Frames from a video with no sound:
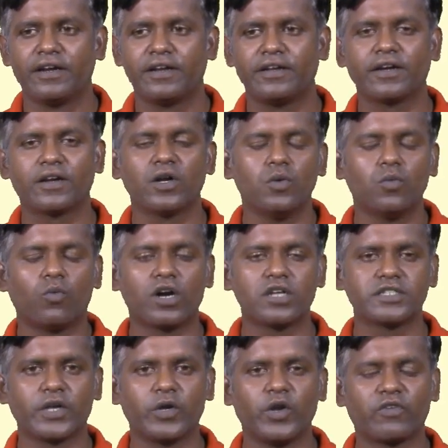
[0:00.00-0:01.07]
Here, what is
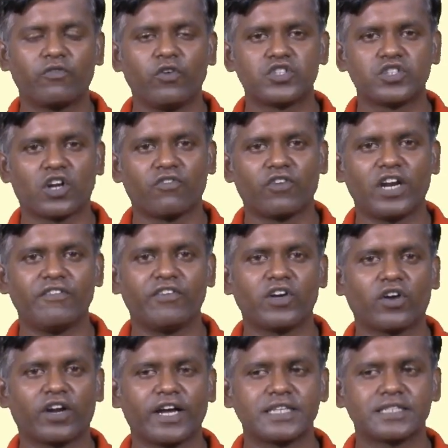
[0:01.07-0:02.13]
the unique feature of a living
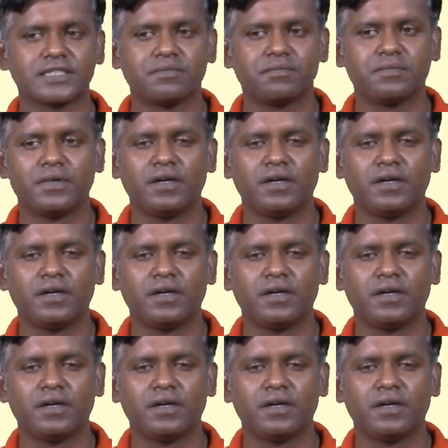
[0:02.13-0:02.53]
organism?